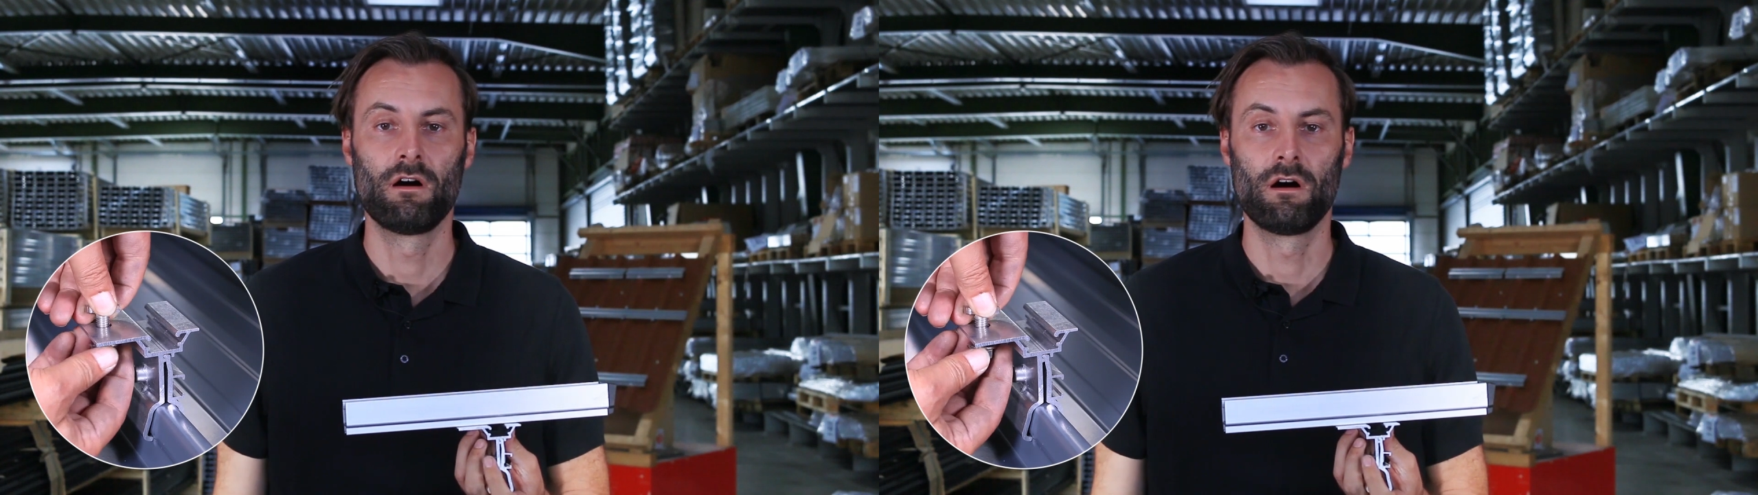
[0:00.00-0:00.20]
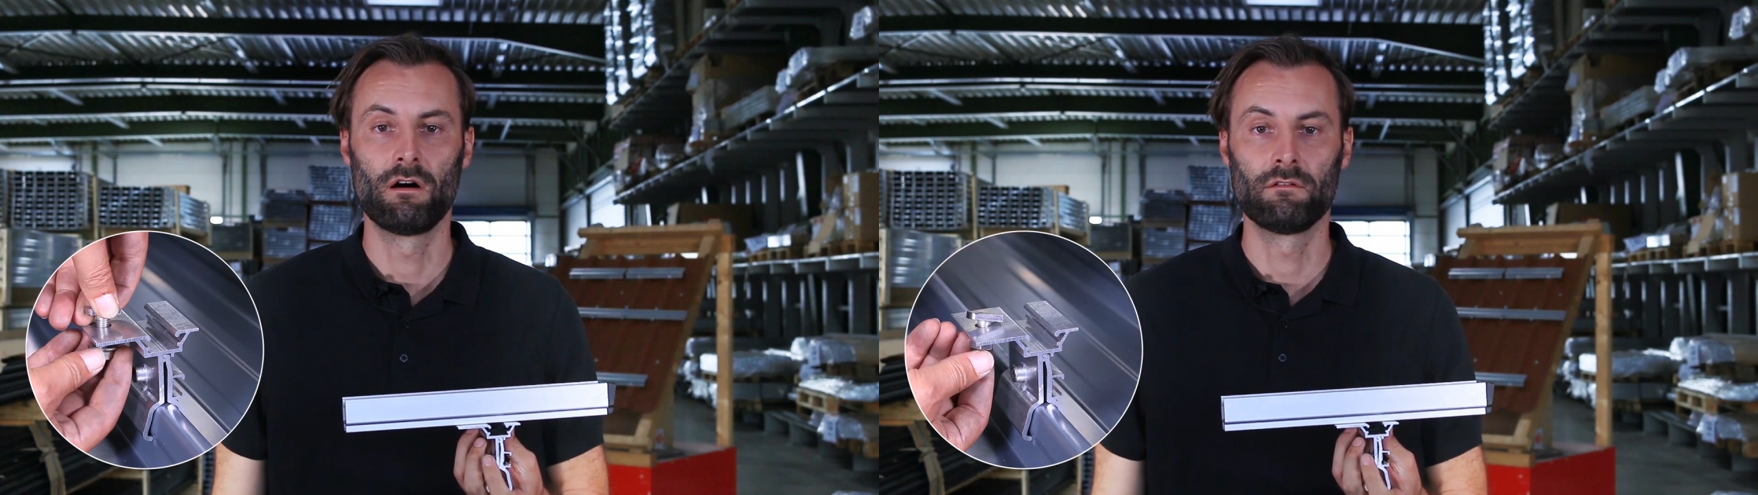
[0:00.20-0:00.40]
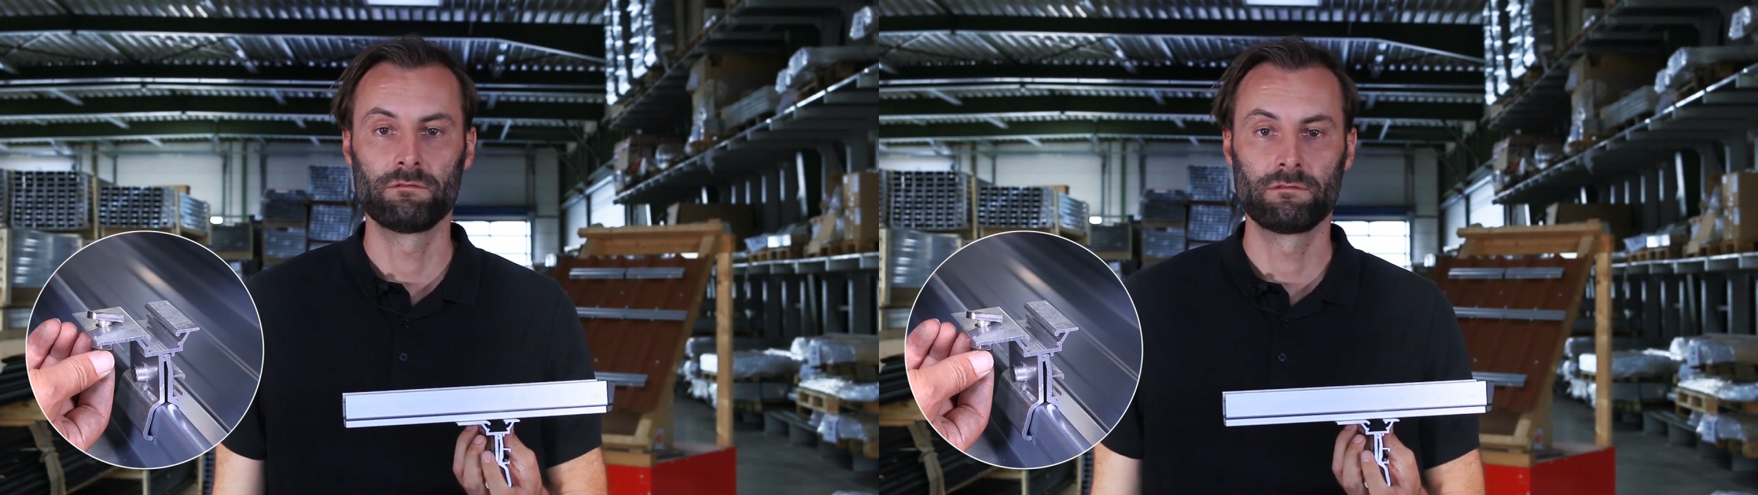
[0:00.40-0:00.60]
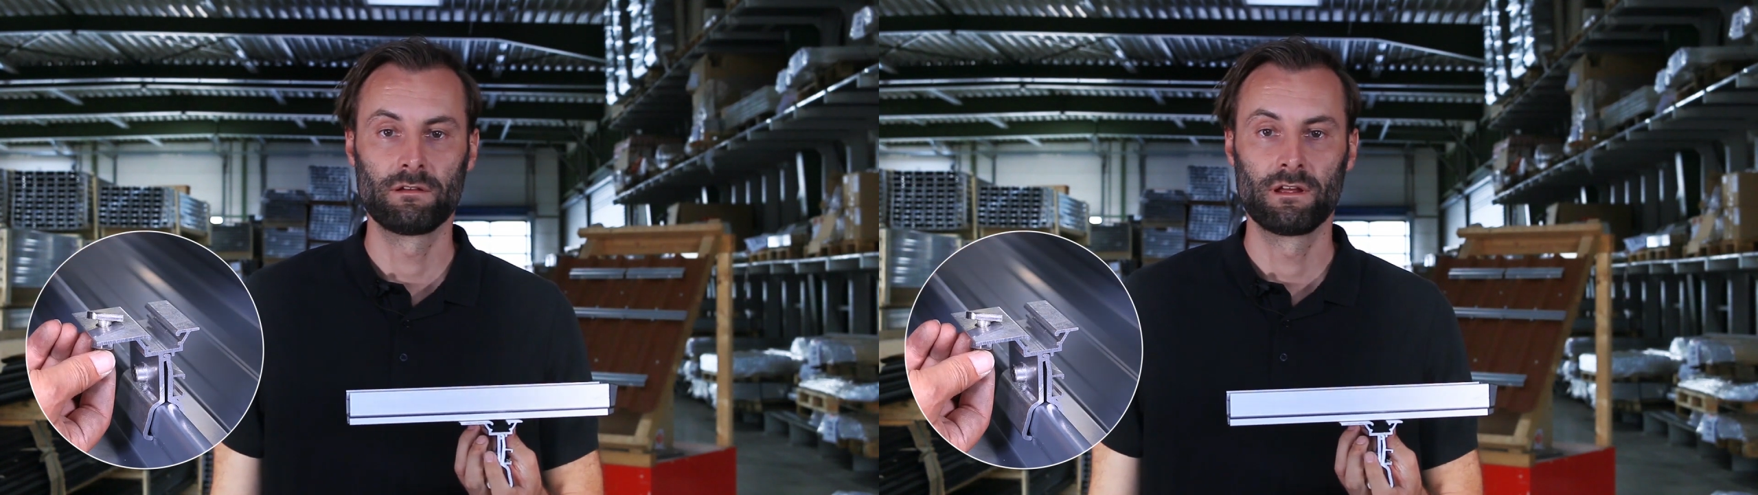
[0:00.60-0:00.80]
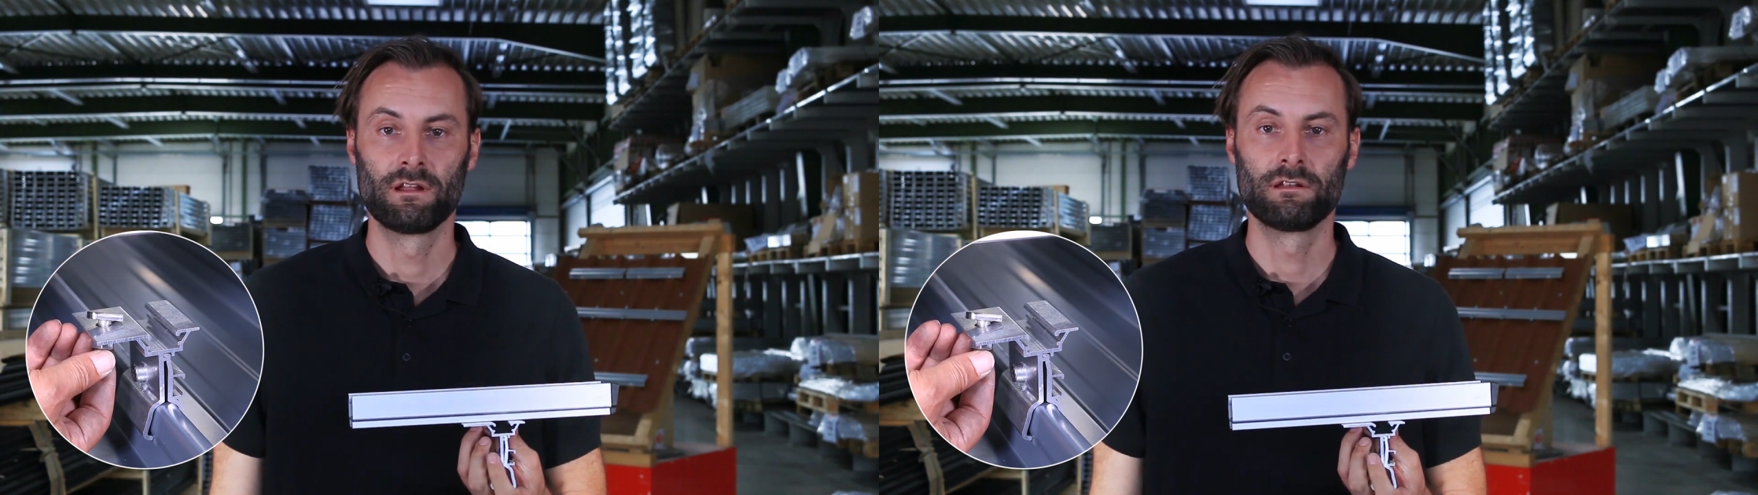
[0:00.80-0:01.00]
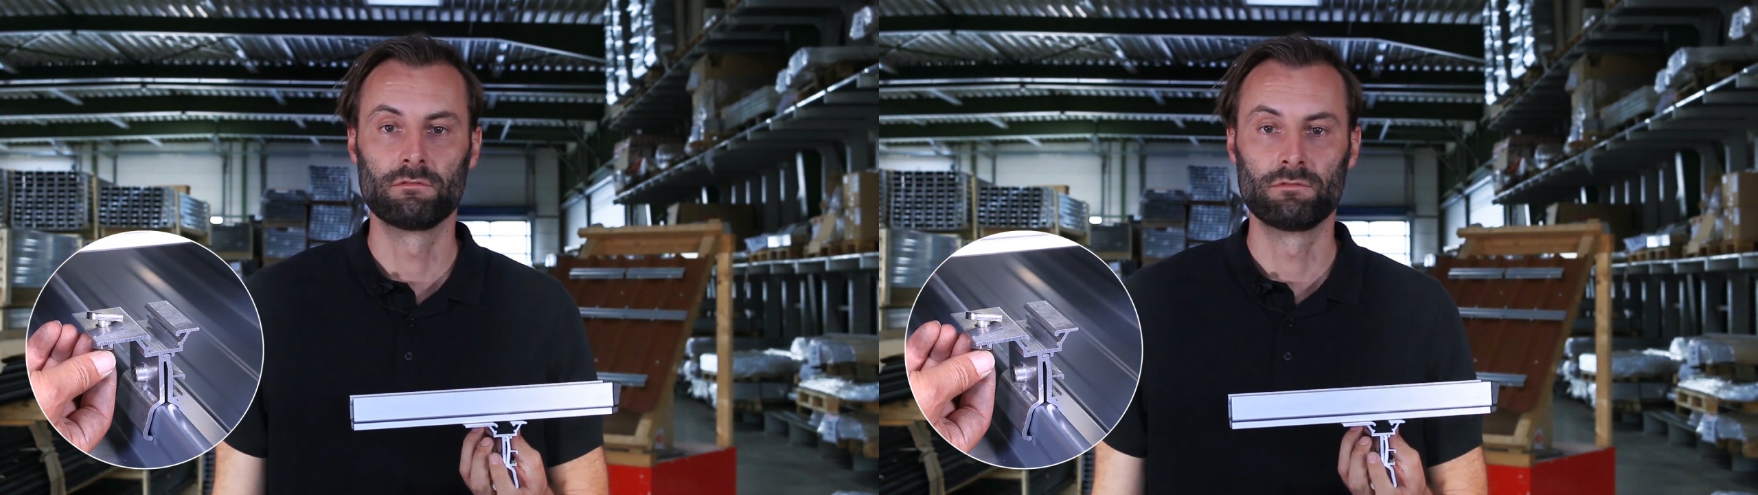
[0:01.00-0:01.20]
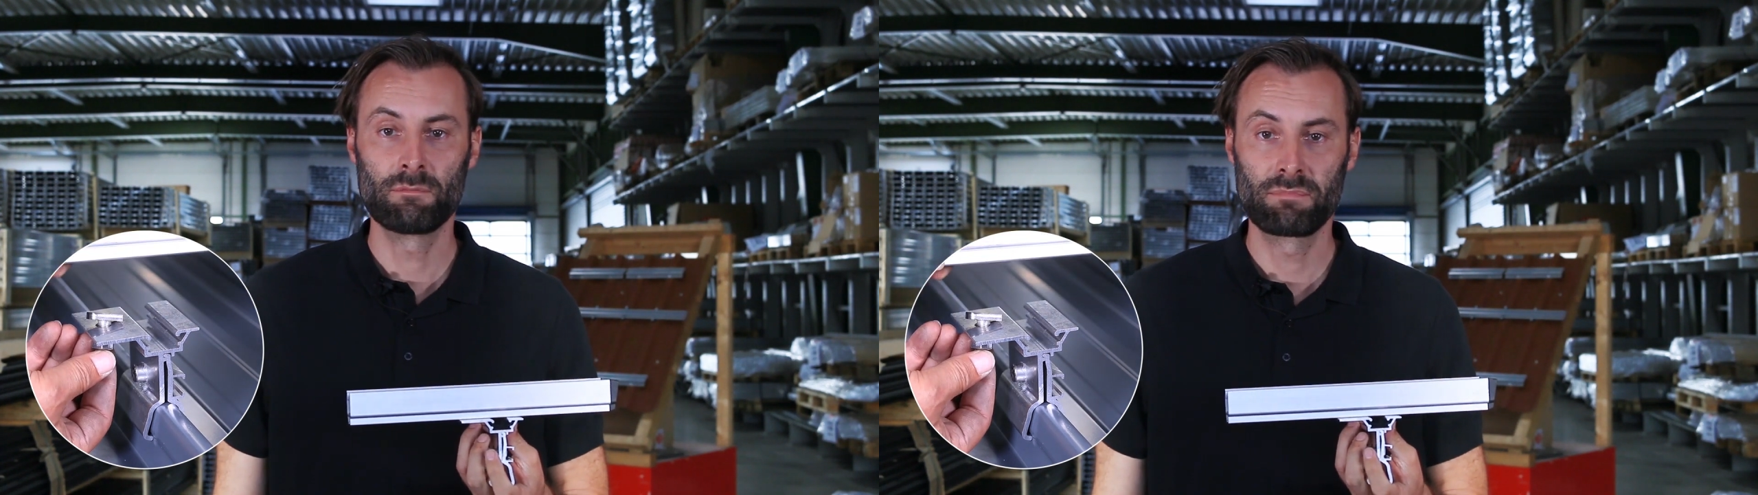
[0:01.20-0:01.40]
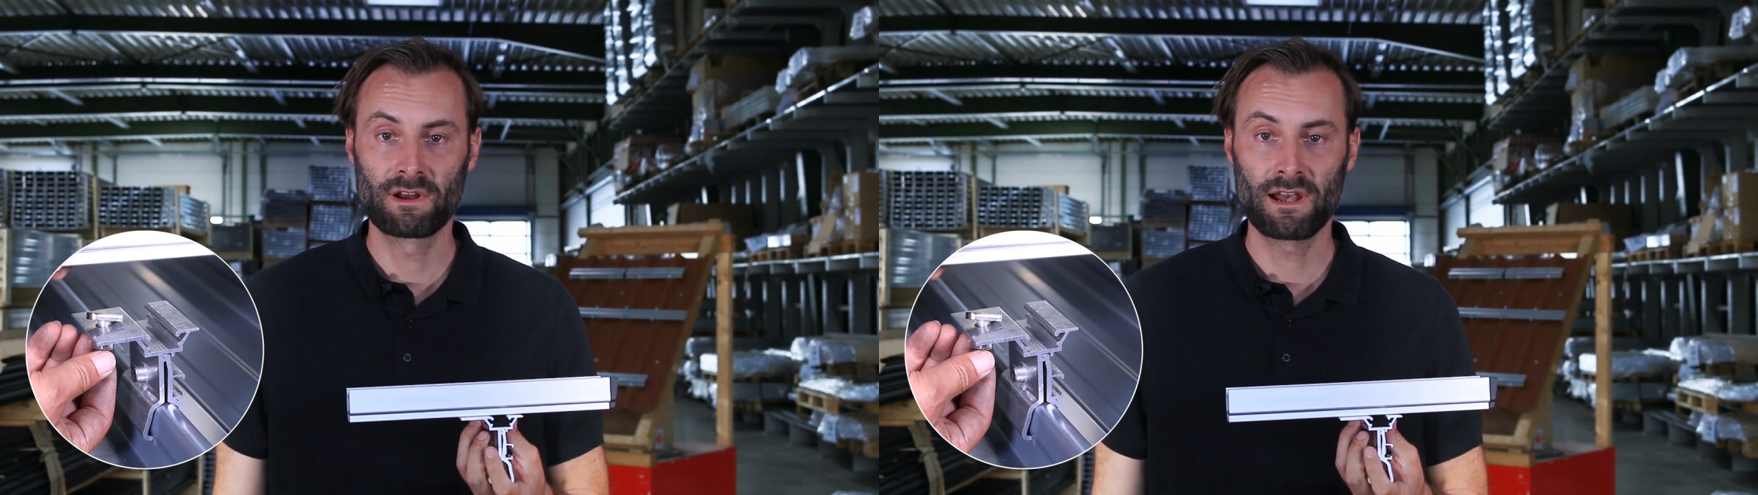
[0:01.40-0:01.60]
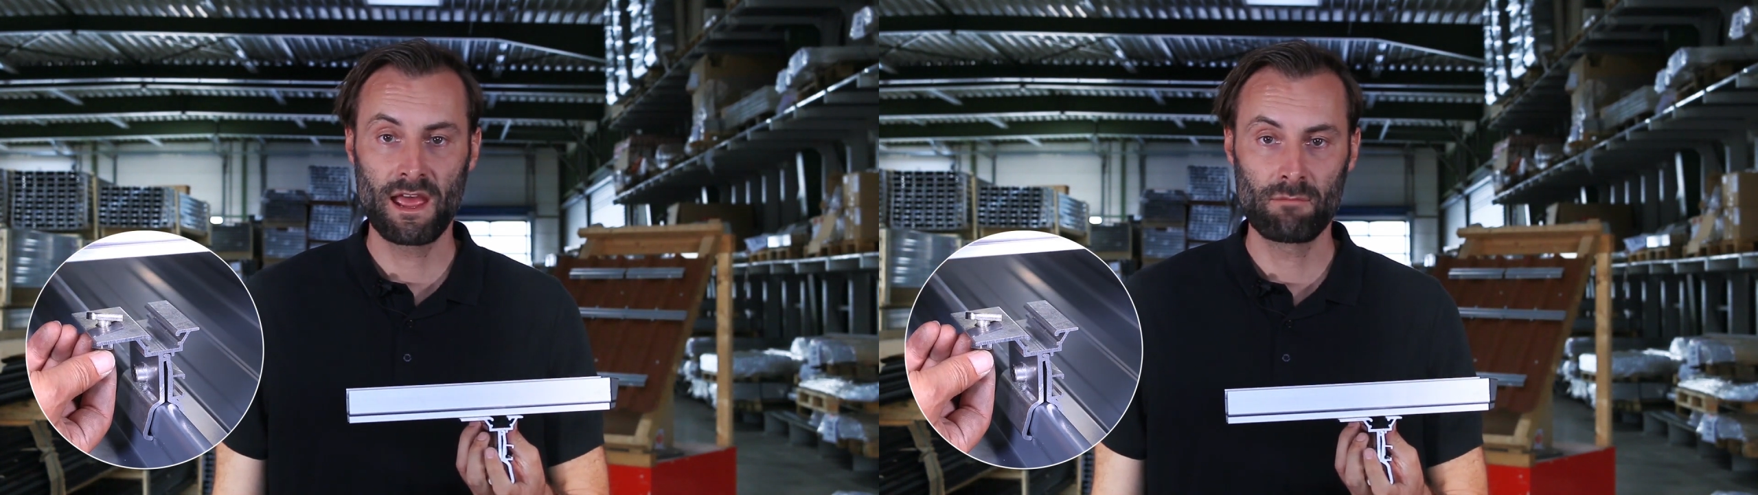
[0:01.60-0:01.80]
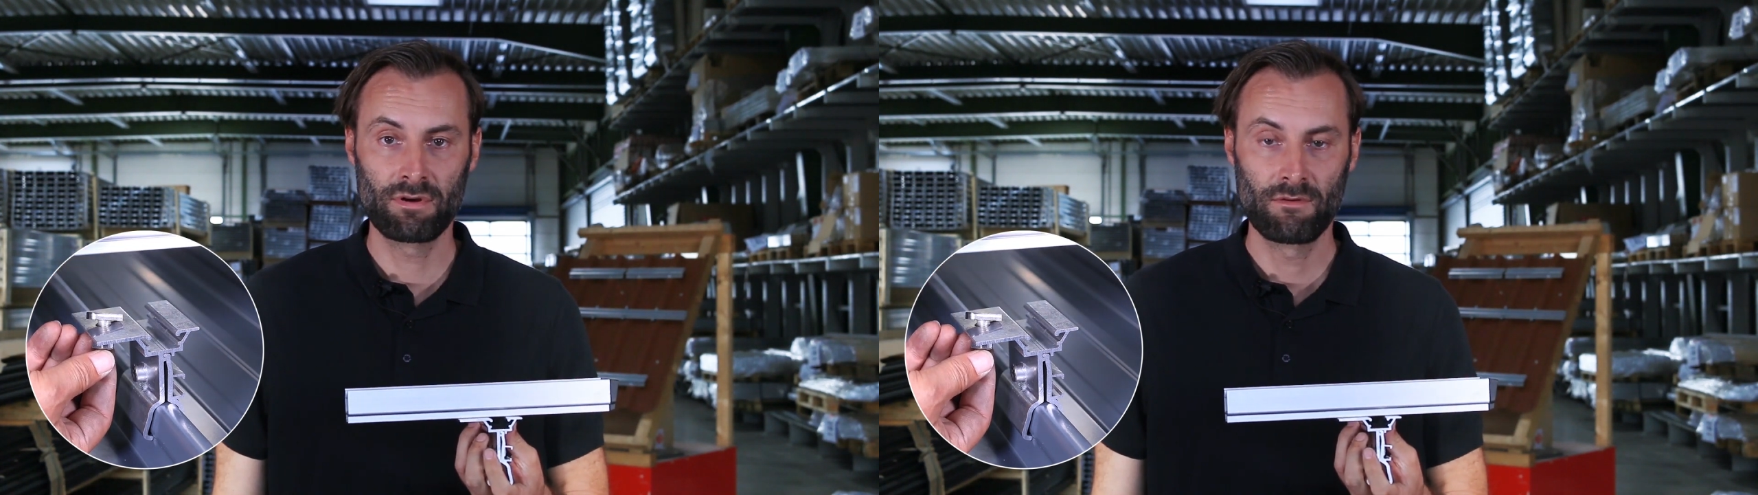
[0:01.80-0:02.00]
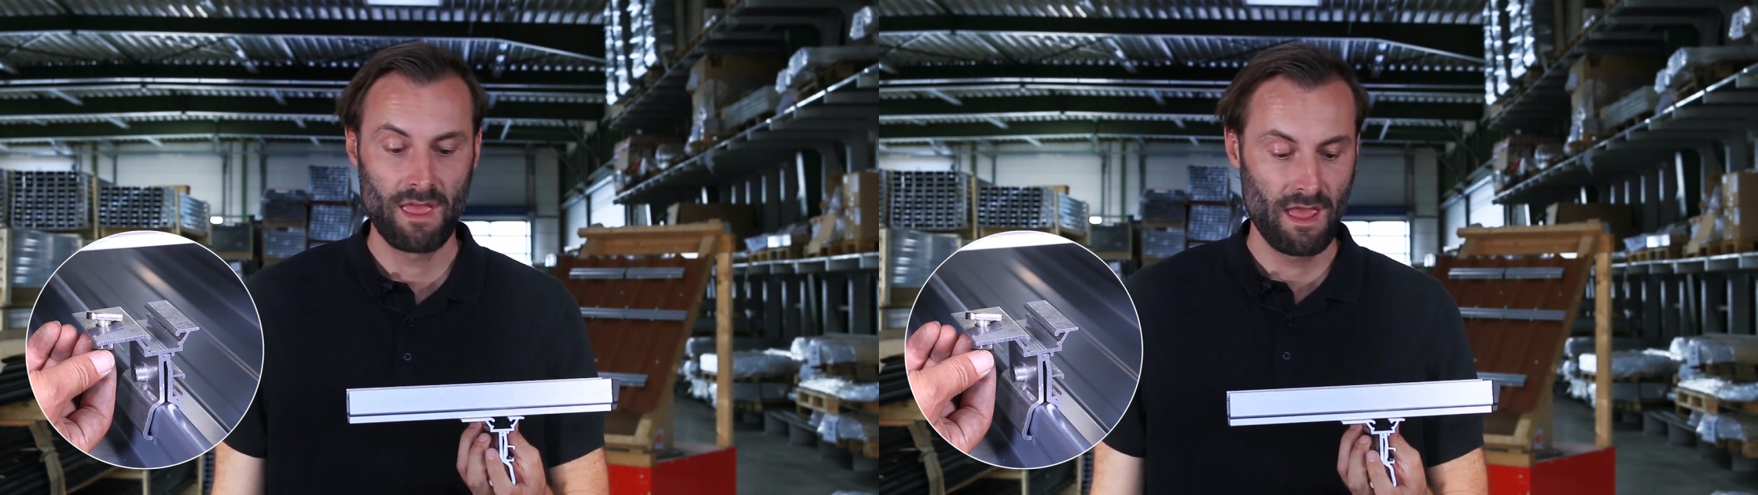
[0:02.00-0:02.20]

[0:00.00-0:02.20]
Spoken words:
of the RibClamp,